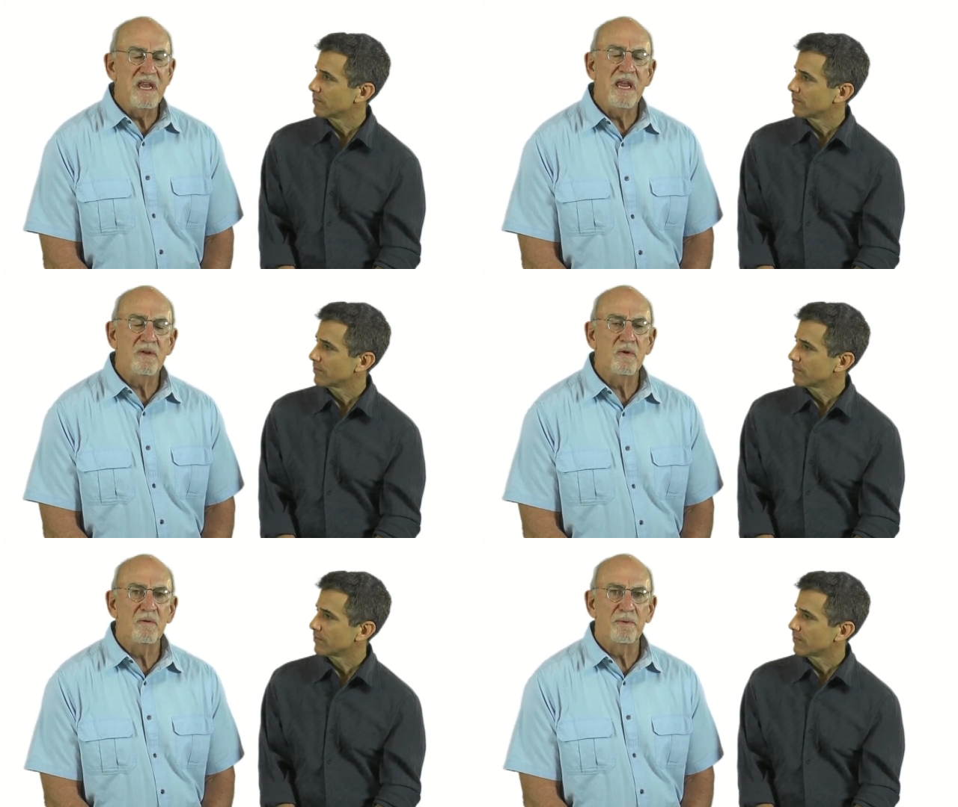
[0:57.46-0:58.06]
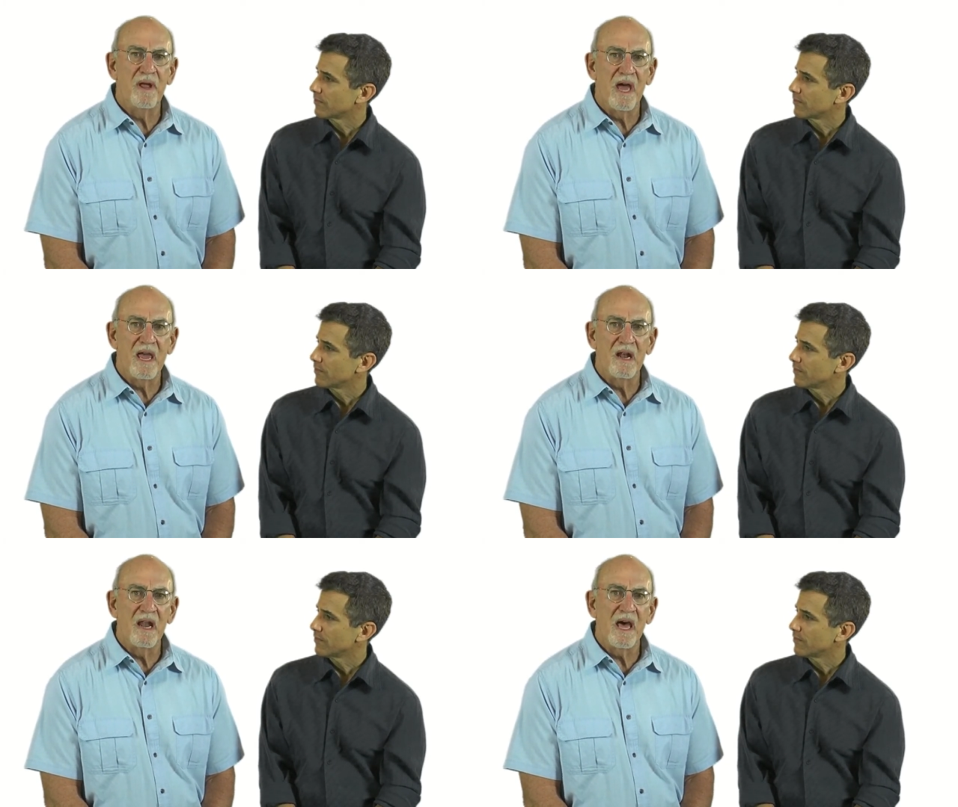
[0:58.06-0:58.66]
Speaker 1: need to apply,
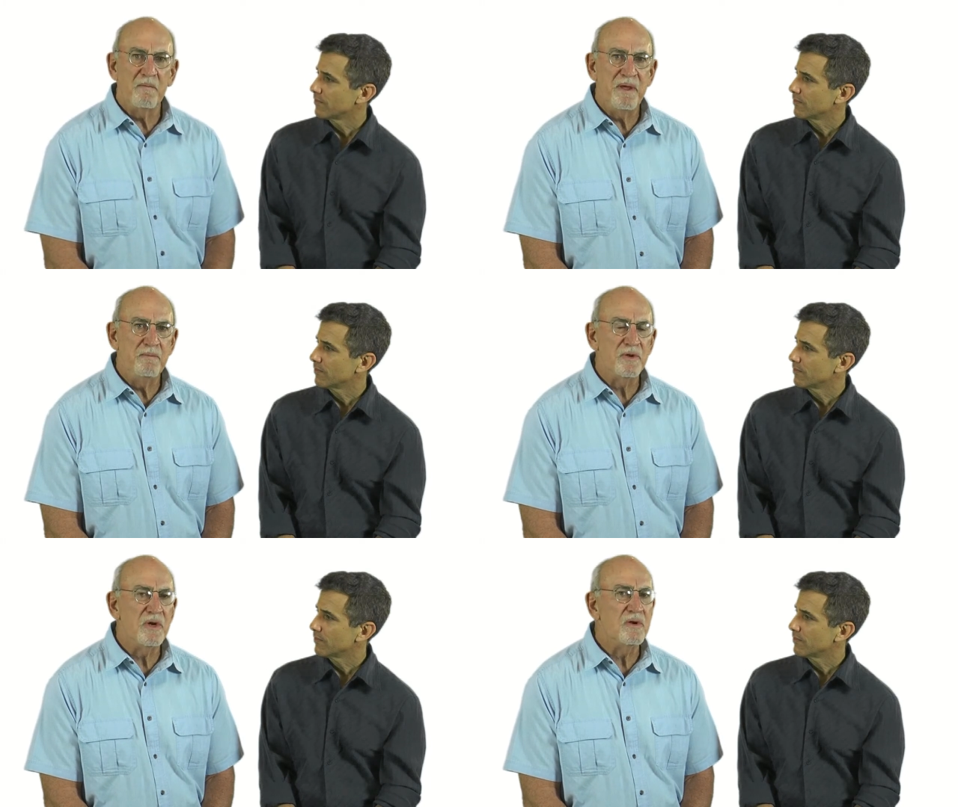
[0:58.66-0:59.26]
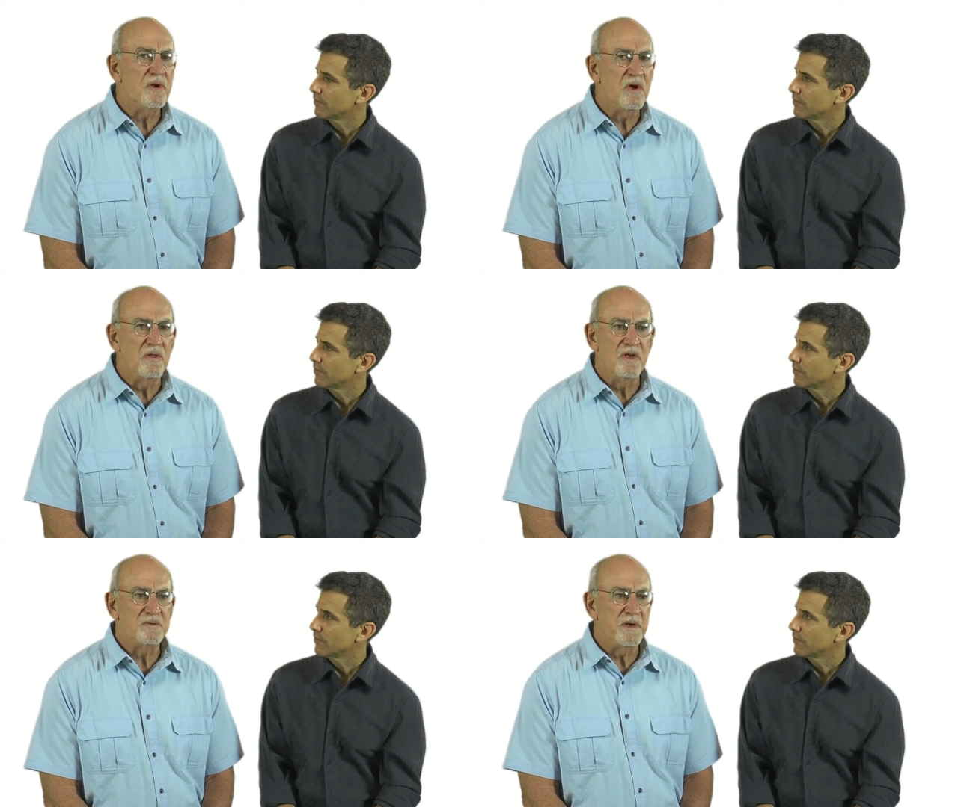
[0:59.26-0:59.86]
and a lot of people don't know
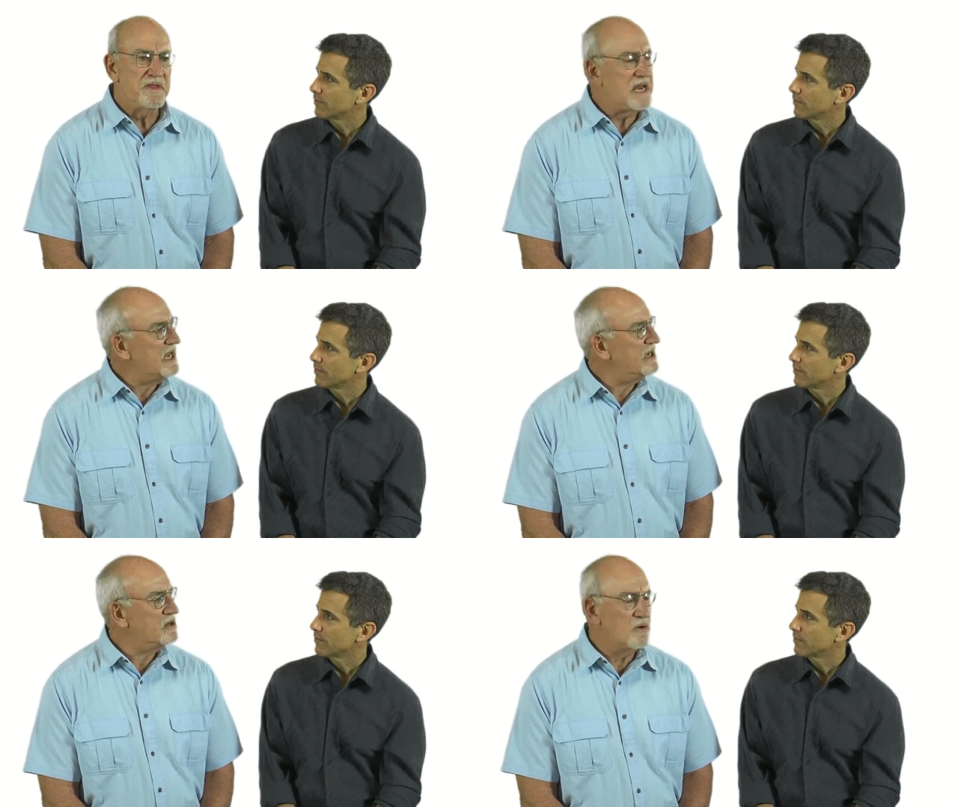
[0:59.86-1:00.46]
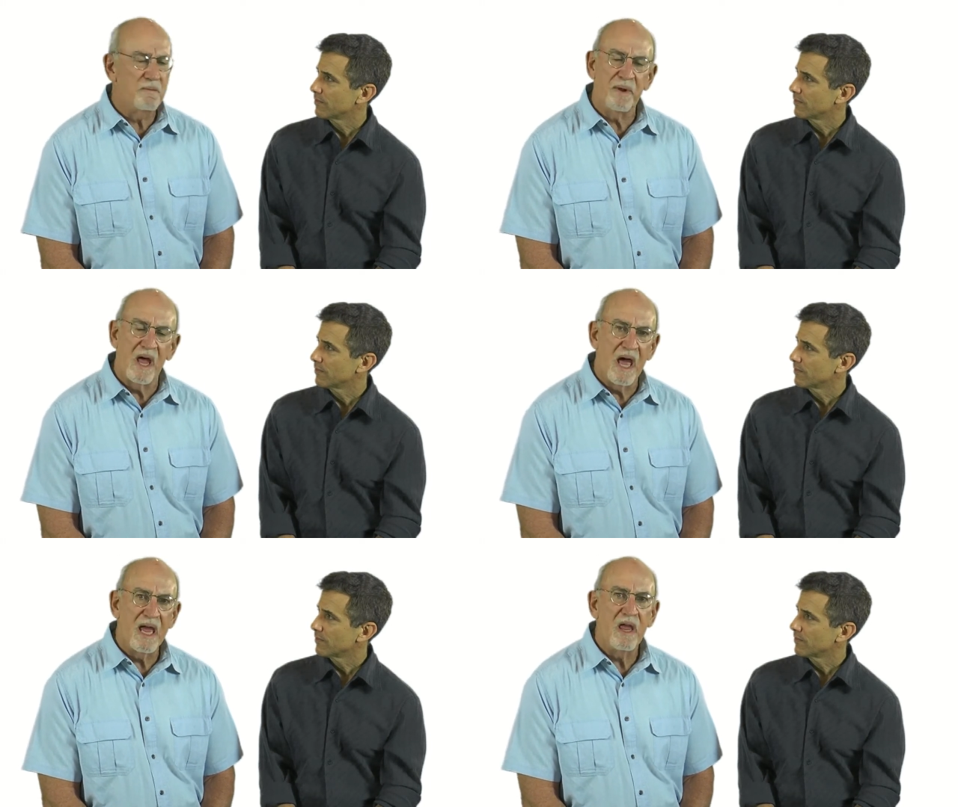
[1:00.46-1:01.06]
this, but they need to
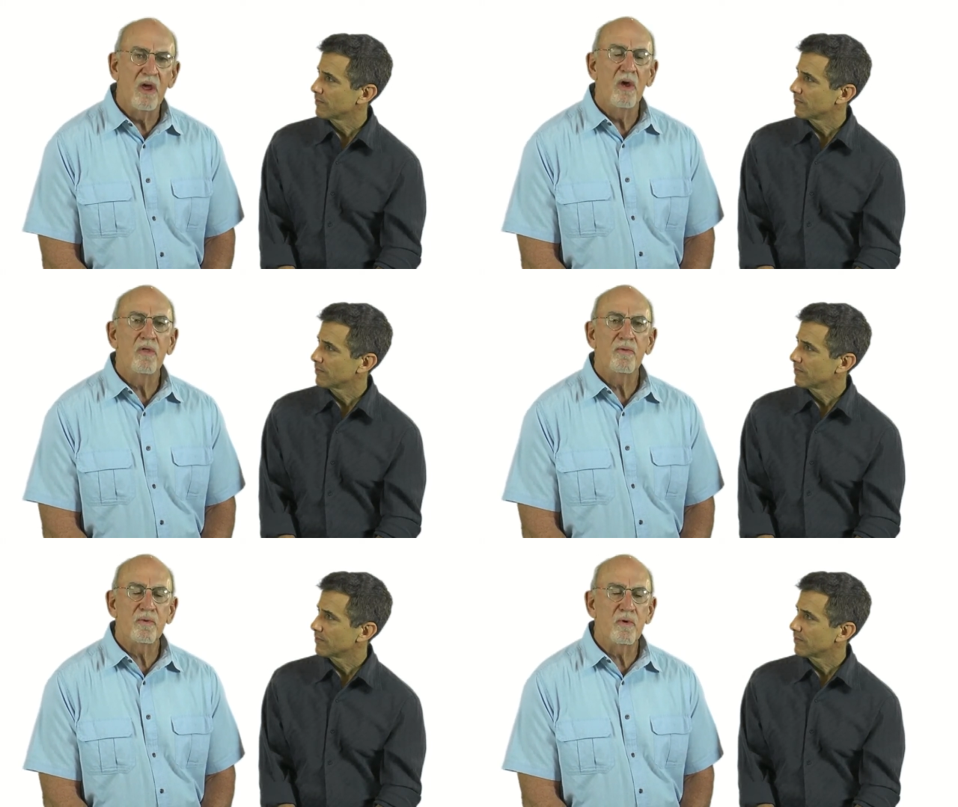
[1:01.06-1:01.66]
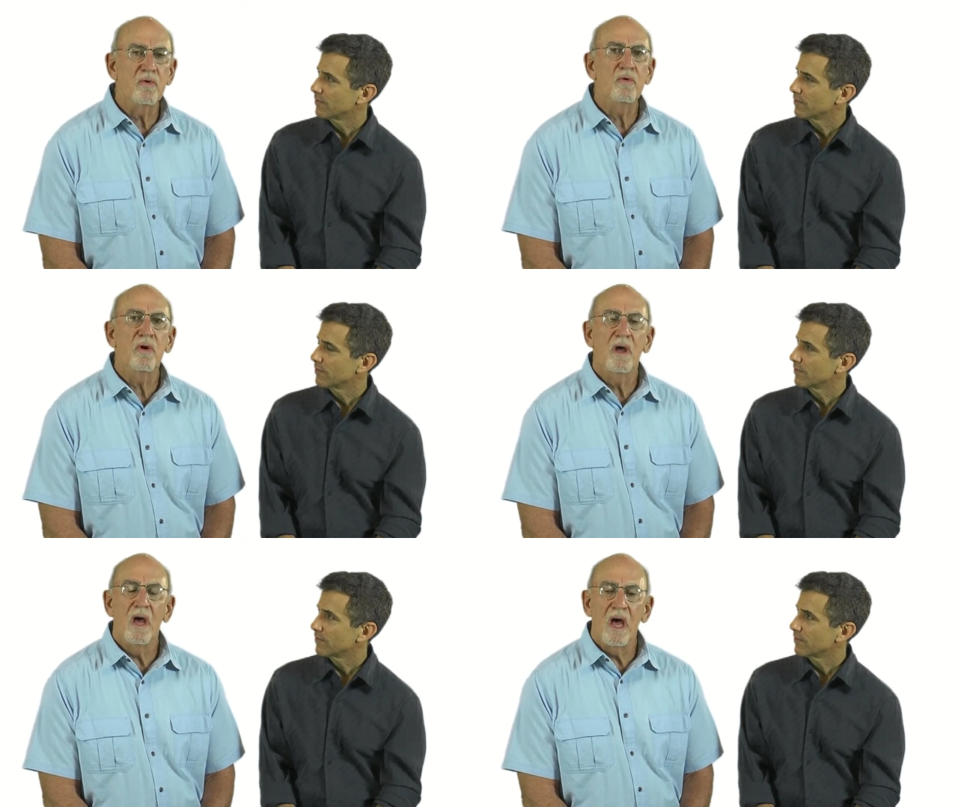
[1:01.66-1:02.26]
apply through
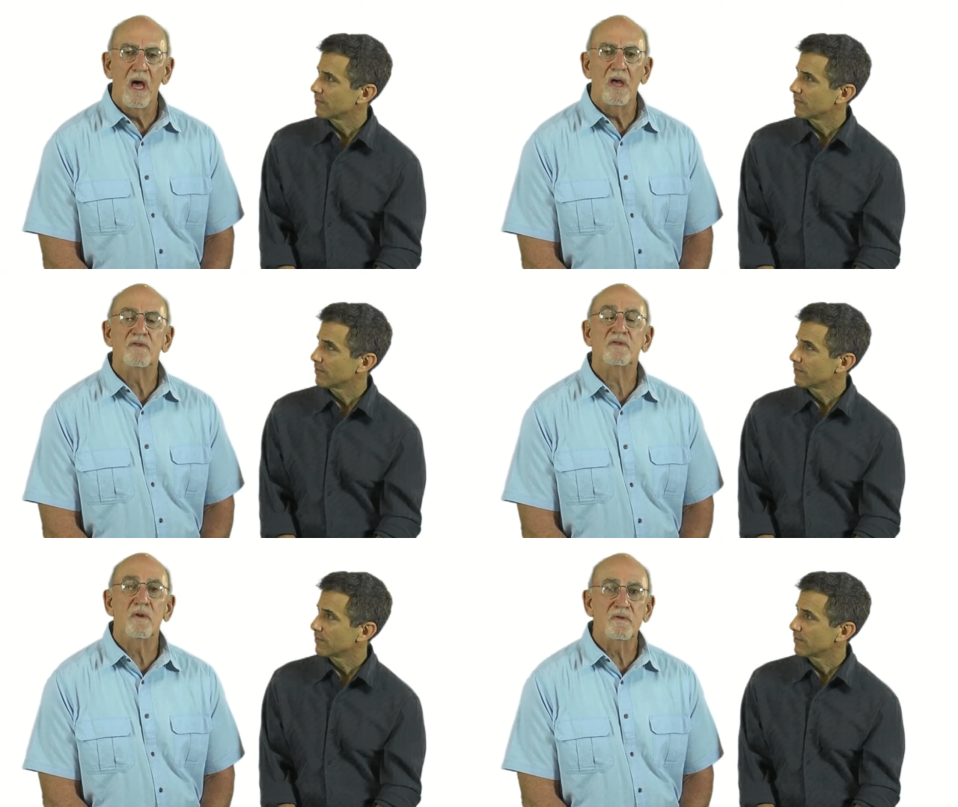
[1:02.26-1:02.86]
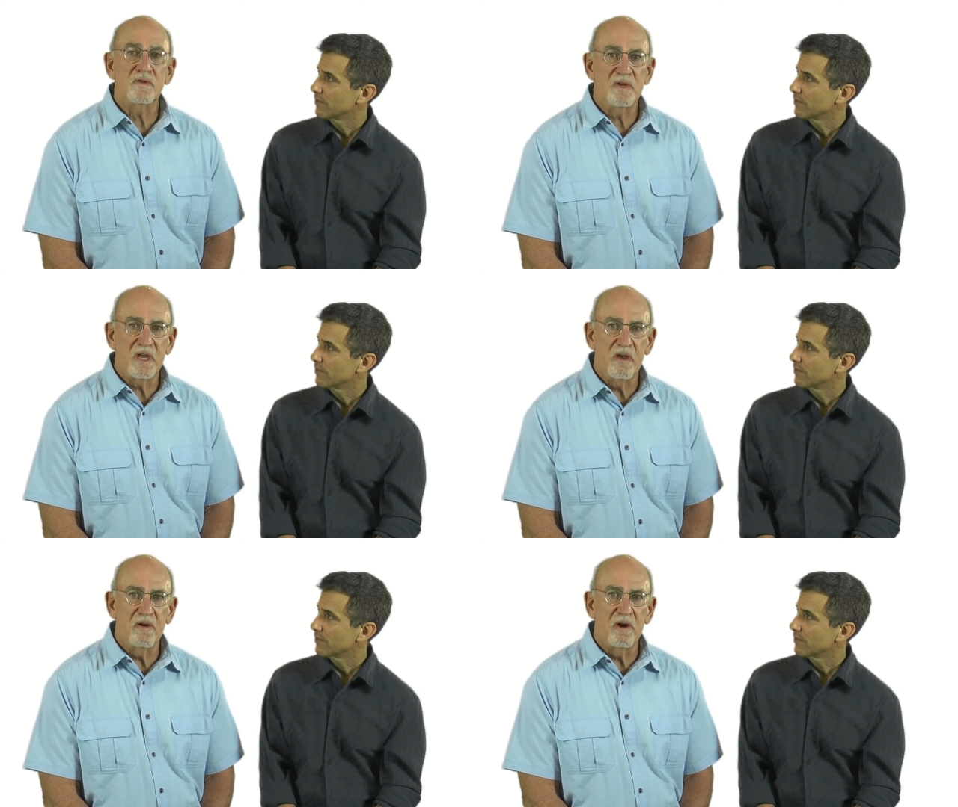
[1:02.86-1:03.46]
uh, Social
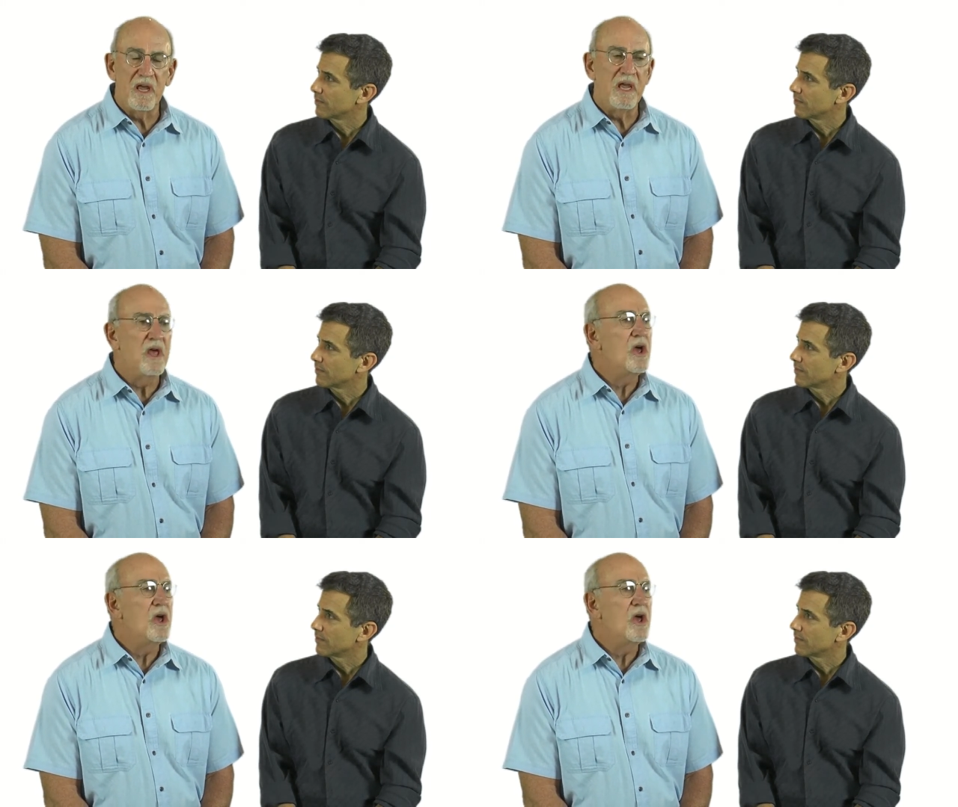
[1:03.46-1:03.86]
Security.